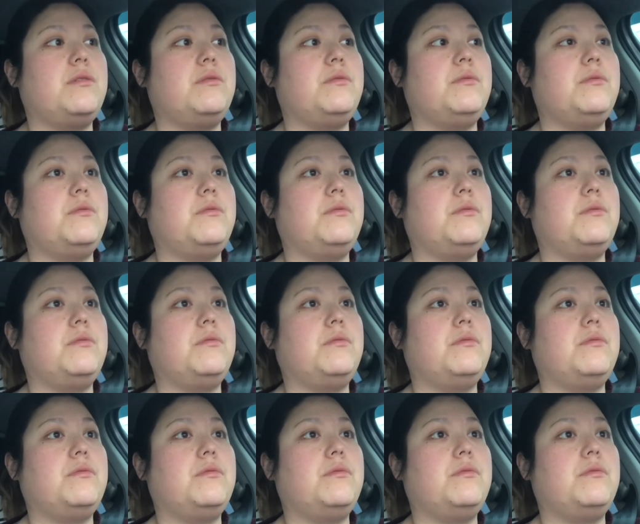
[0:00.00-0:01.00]

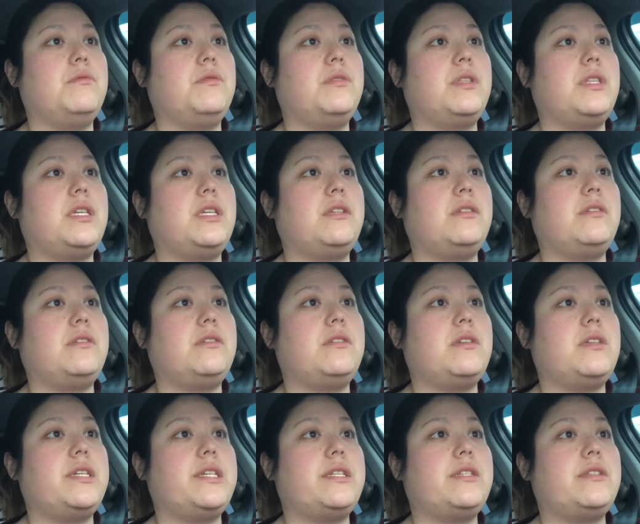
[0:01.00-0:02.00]
Ooh, this
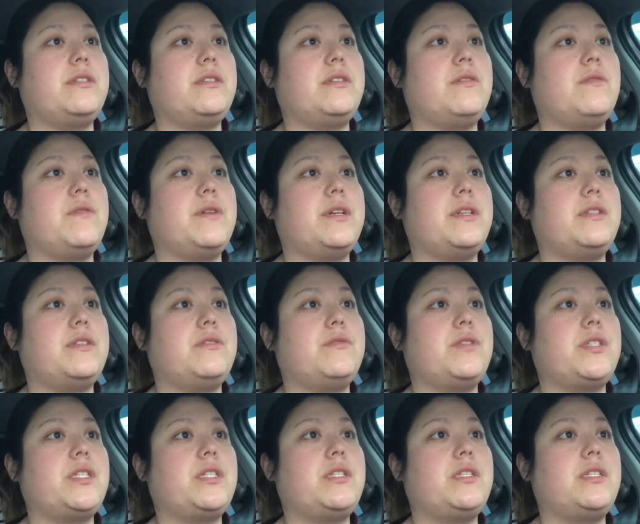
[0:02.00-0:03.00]
is going to
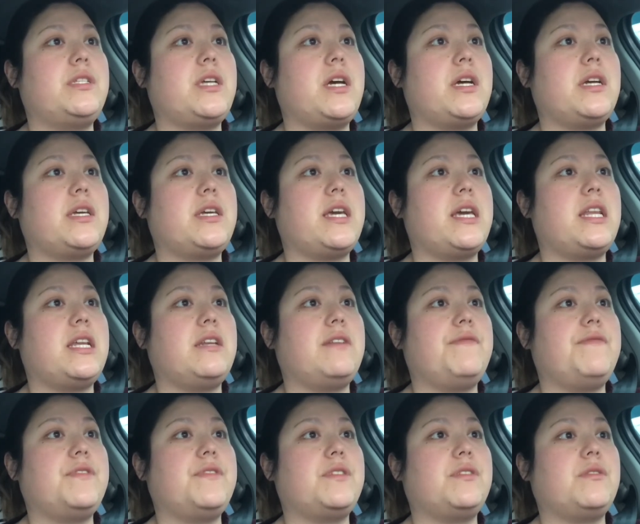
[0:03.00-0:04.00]
suck getting
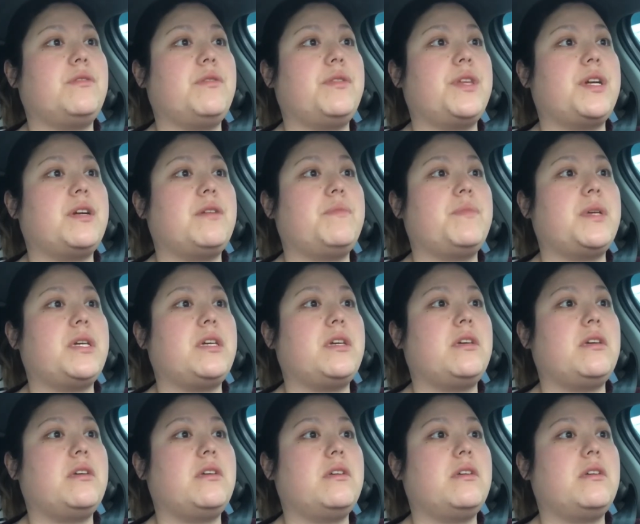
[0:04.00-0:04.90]
to physical therapy.